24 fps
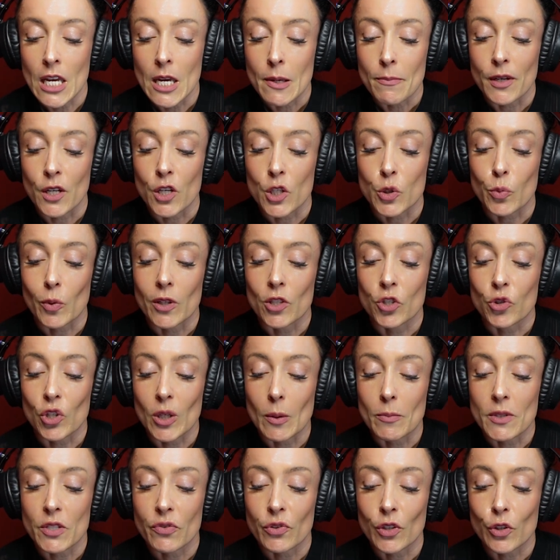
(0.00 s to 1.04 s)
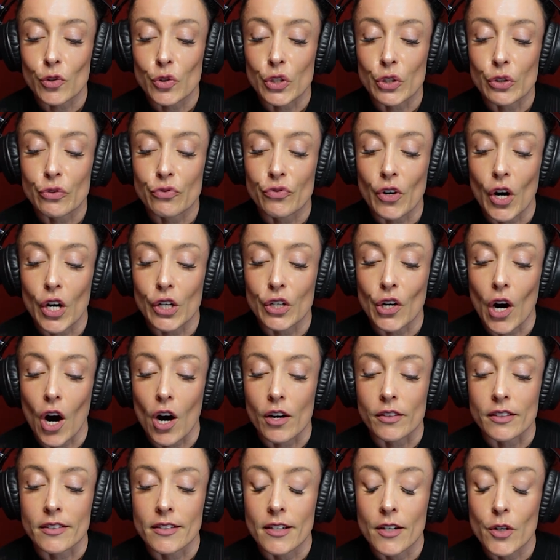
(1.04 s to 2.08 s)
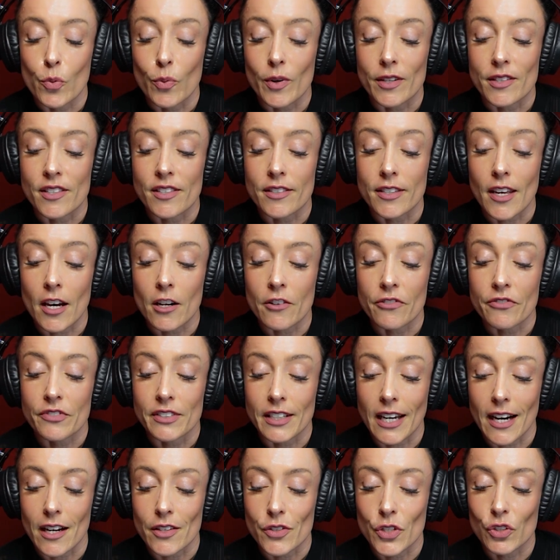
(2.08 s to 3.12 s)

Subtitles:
Because when dreams feel too far gone, when self-doubt